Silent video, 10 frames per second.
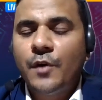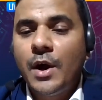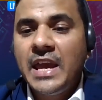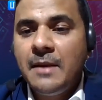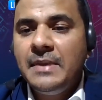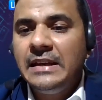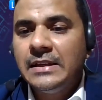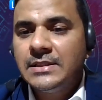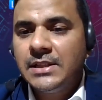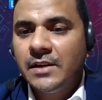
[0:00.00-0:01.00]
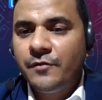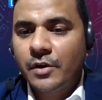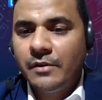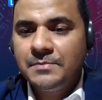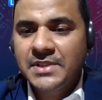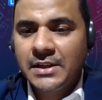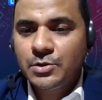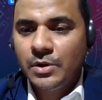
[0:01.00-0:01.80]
for A/B testing for a website?